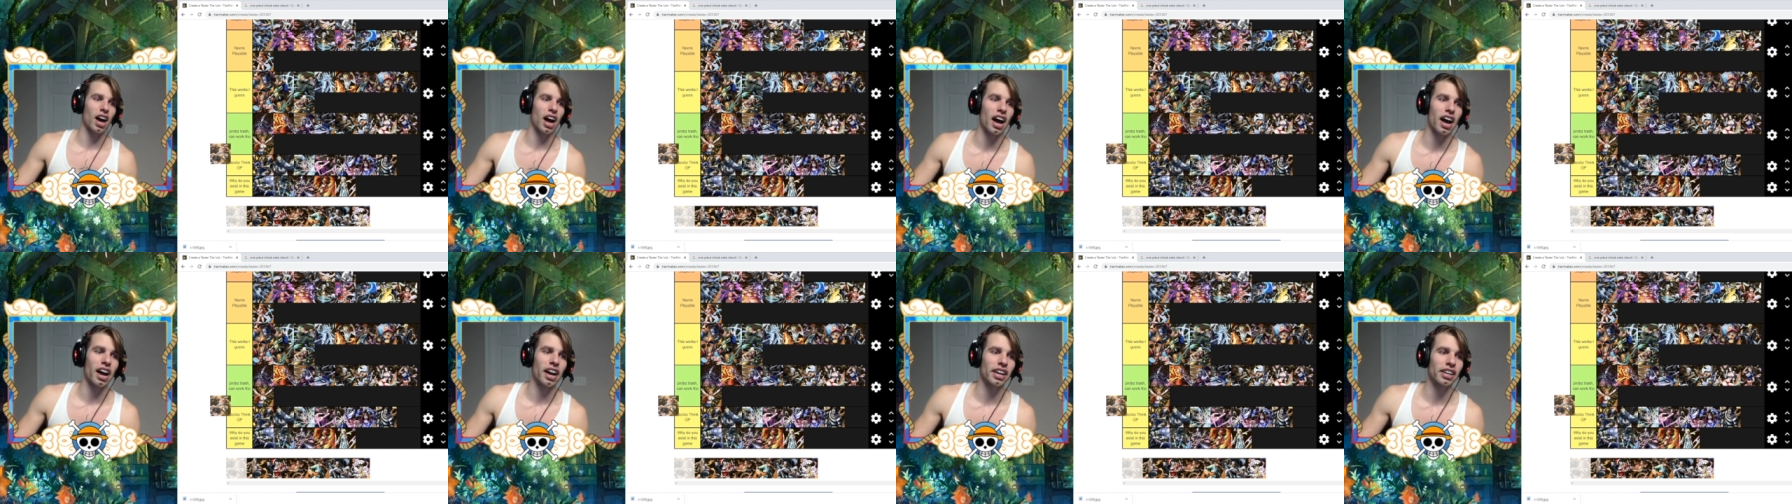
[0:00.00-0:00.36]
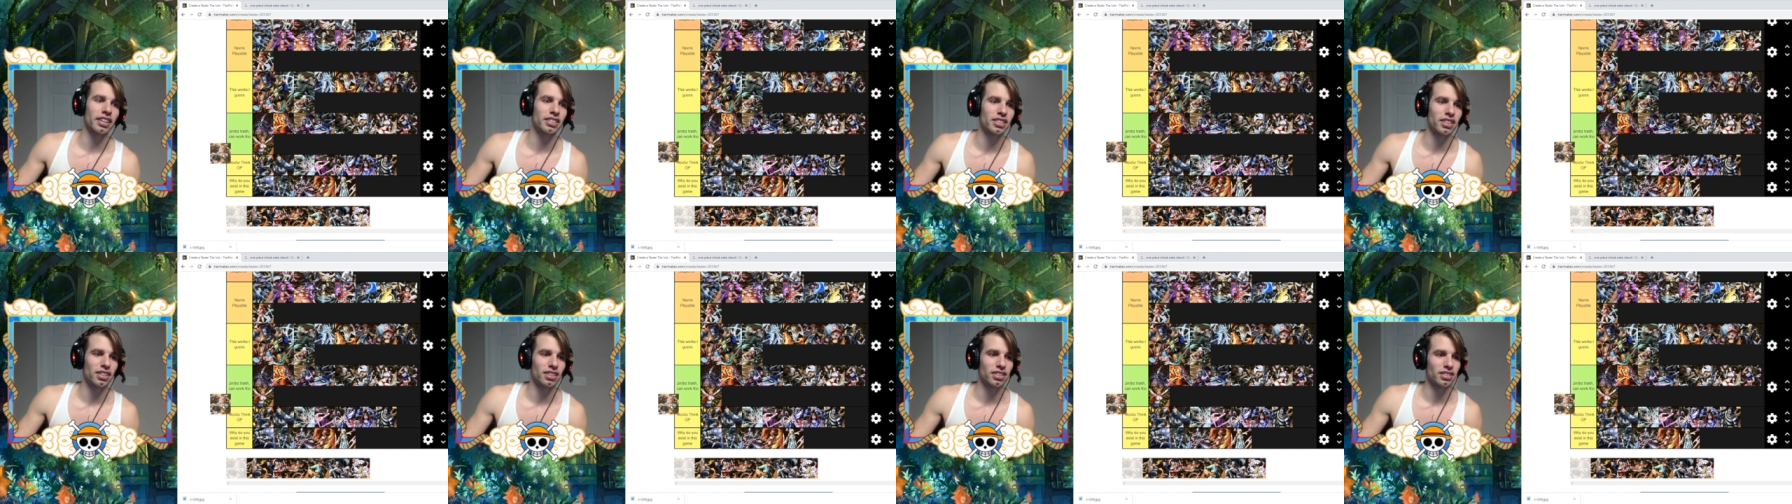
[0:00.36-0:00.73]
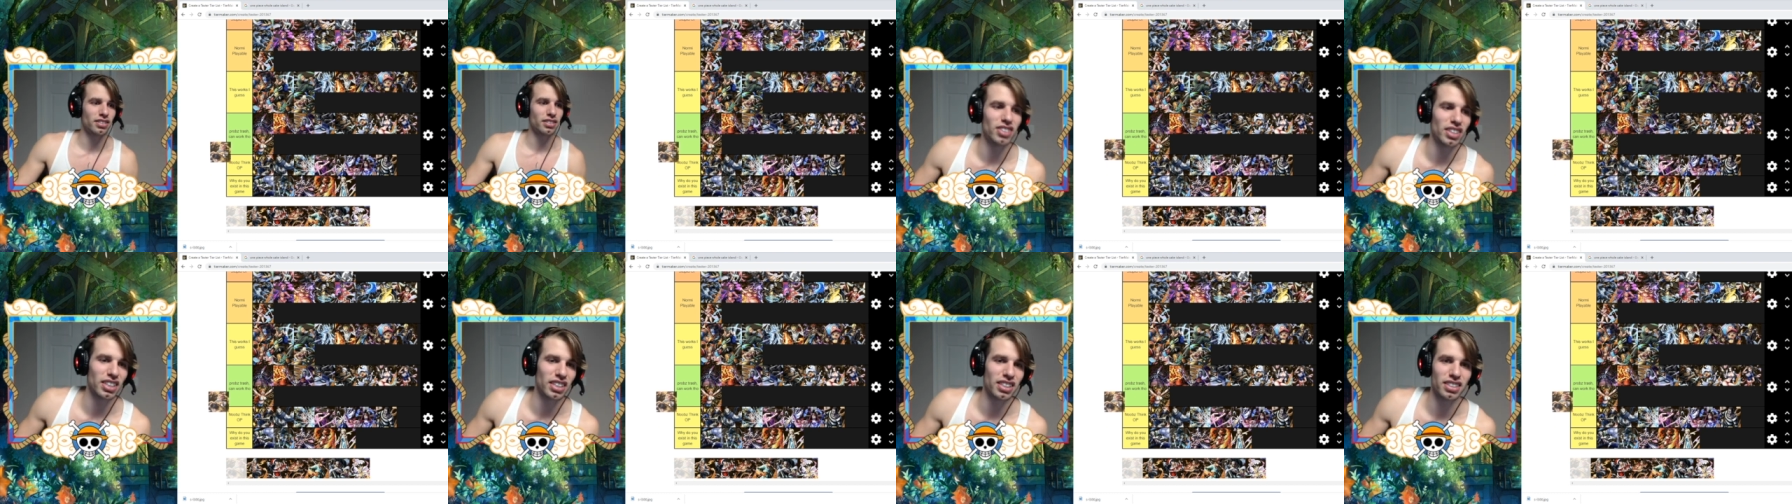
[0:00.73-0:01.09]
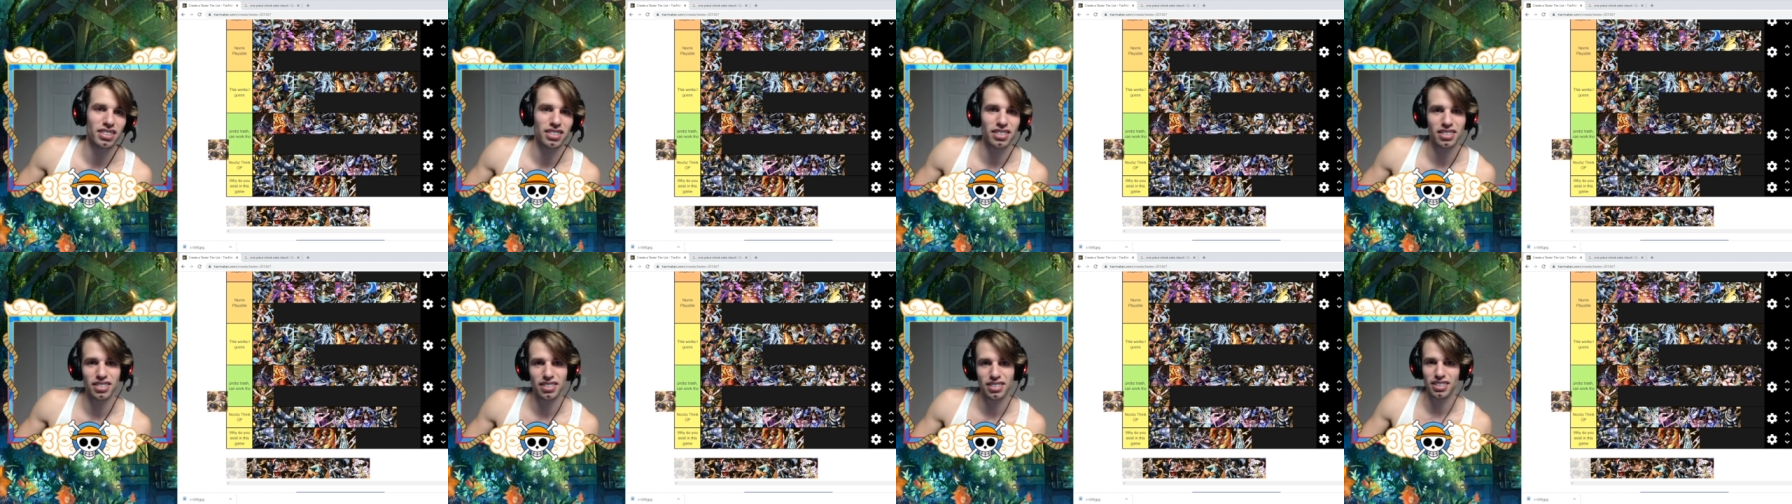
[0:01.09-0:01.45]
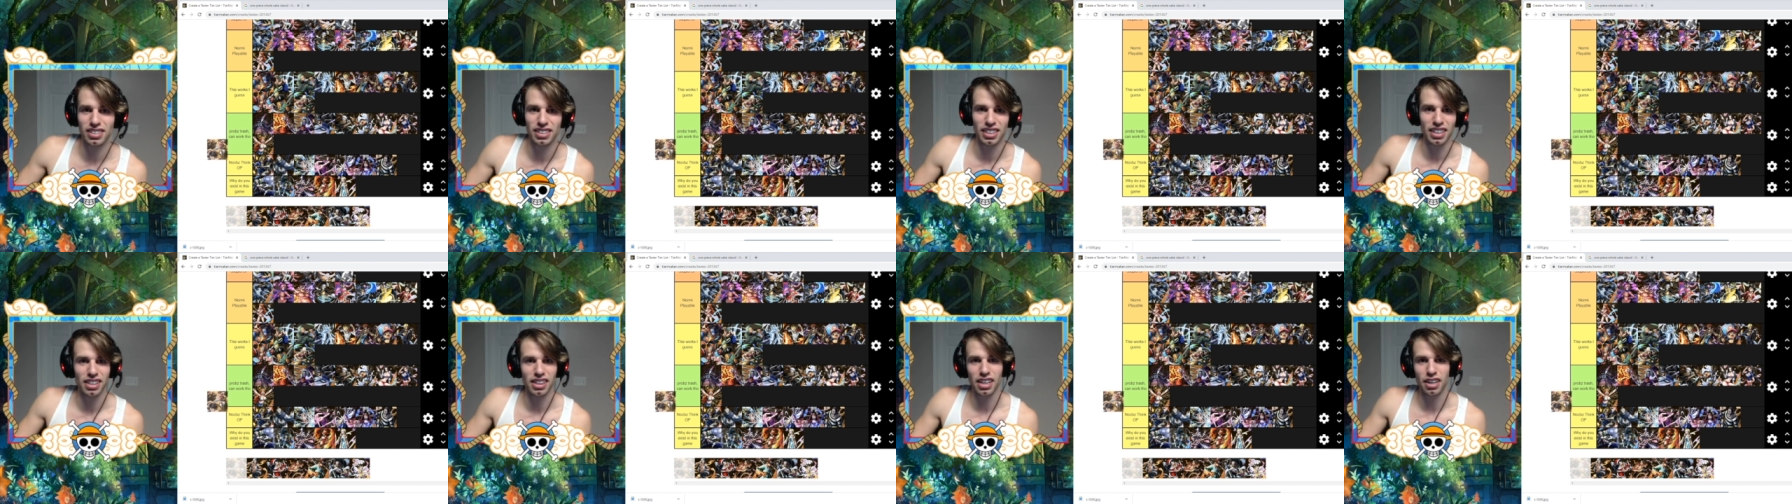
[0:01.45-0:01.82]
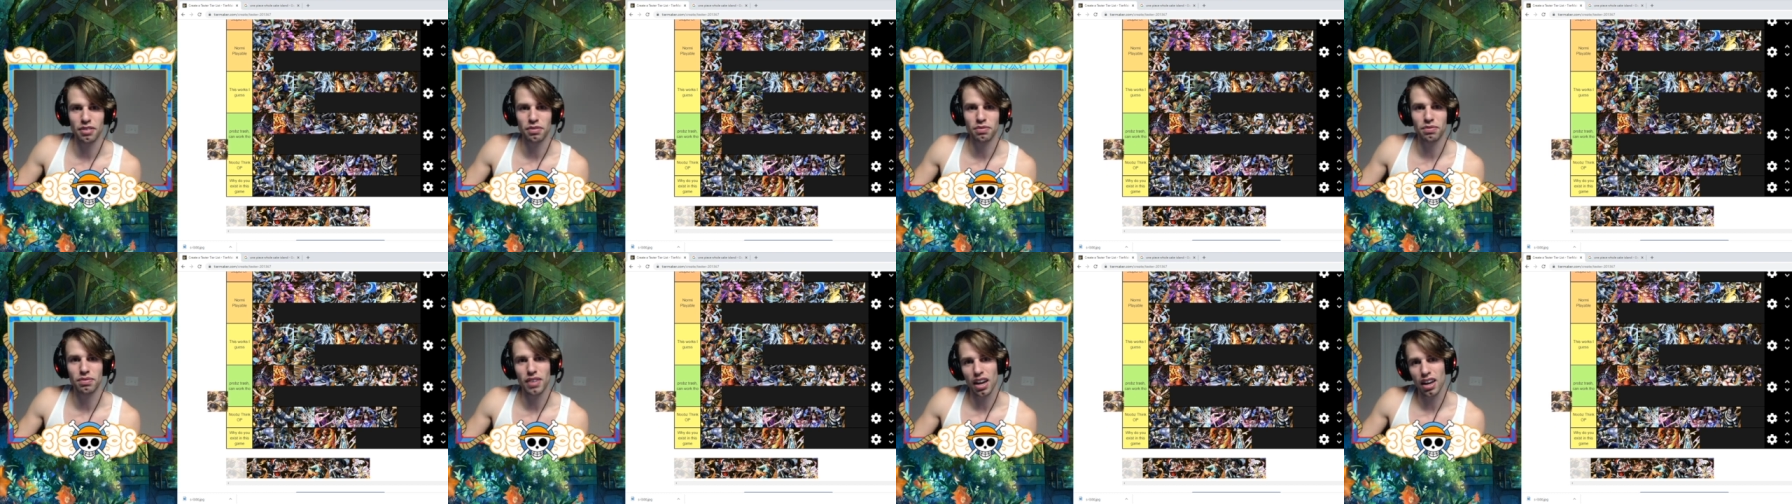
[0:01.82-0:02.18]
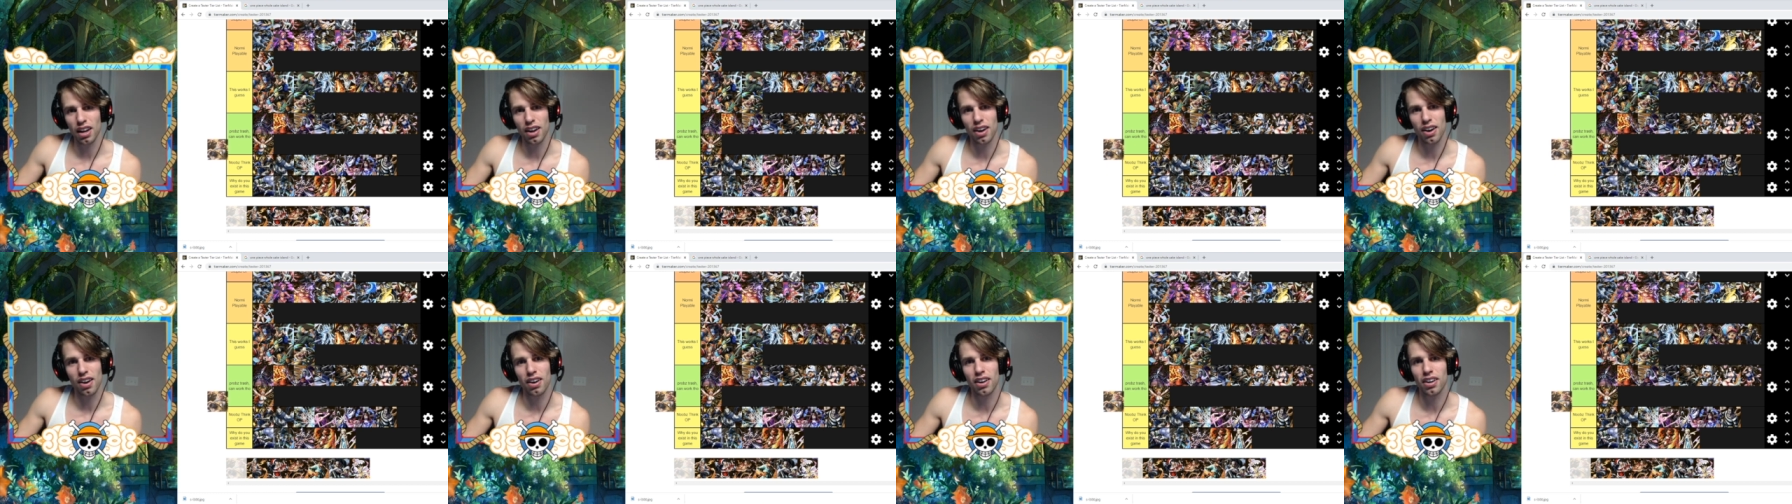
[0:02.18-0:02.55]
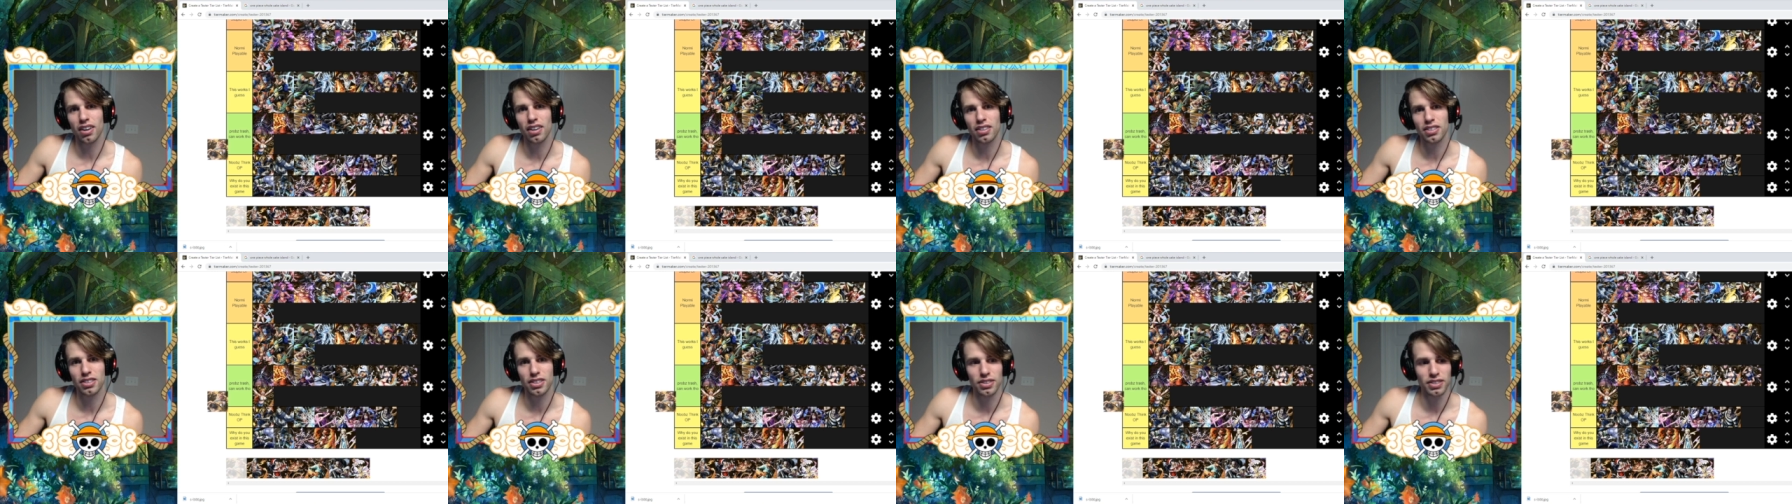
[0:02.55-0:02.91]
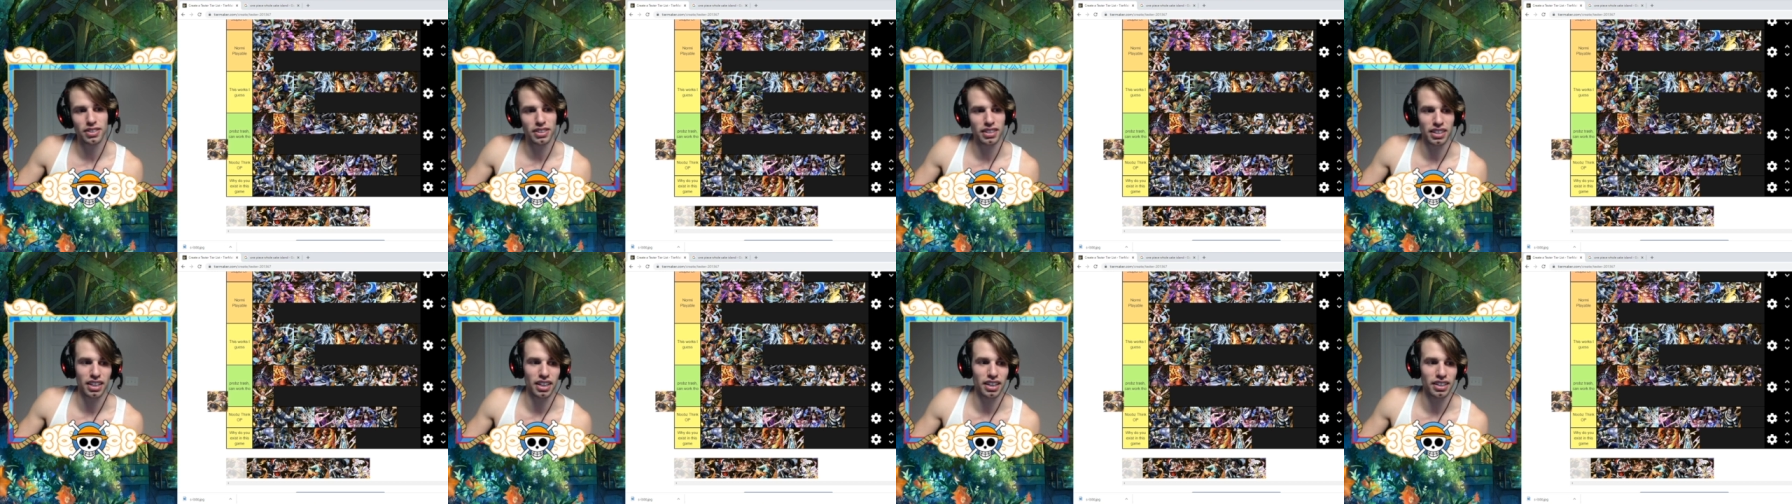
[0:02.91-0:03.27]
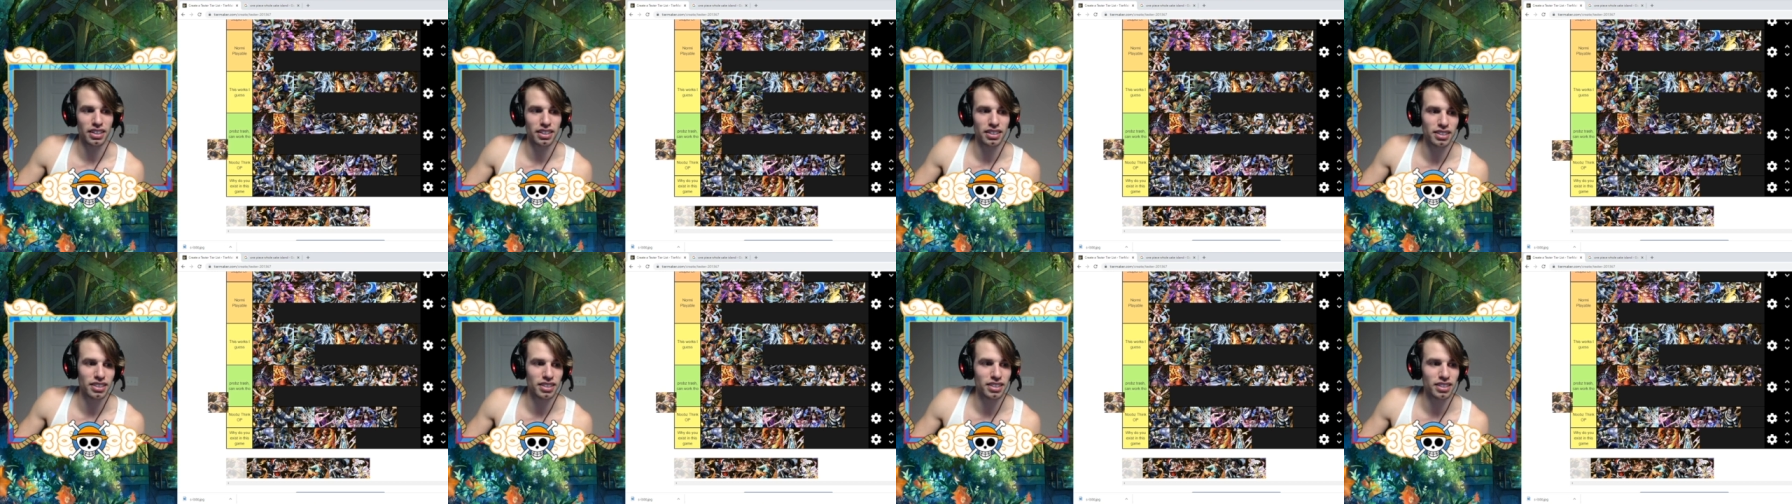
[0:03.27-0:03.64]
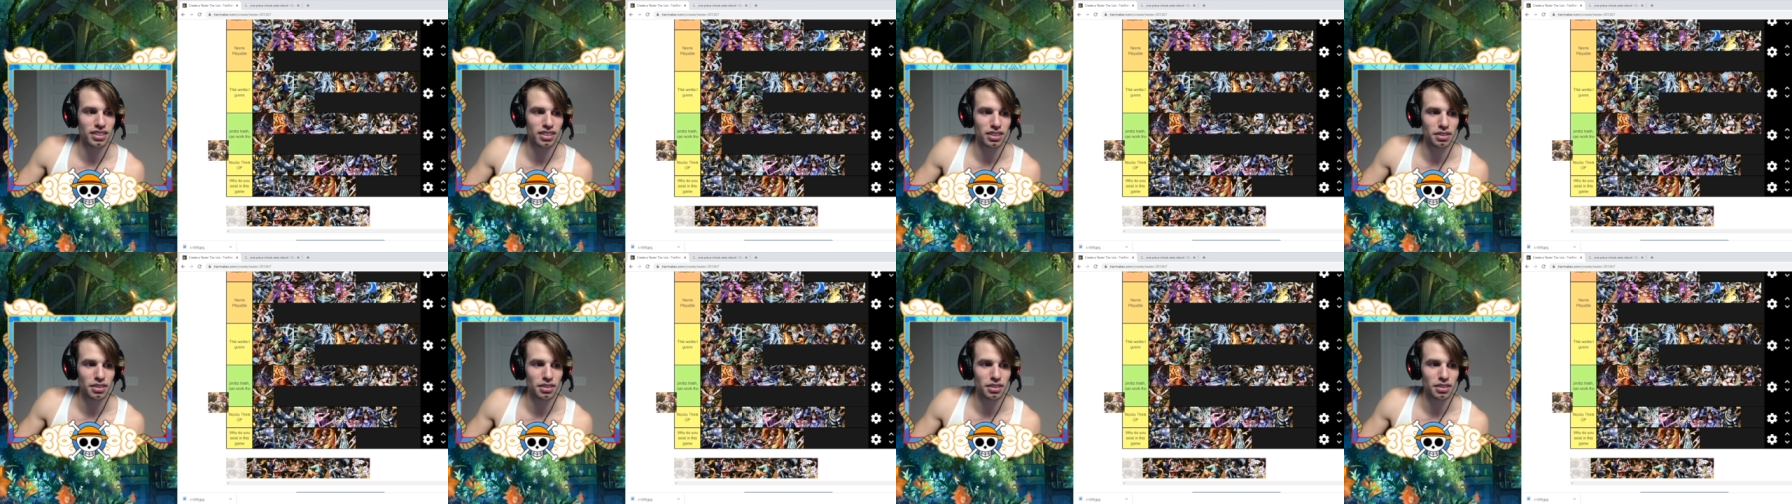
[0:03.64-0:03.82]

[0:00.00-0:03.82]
I don't really see them at all doing anything,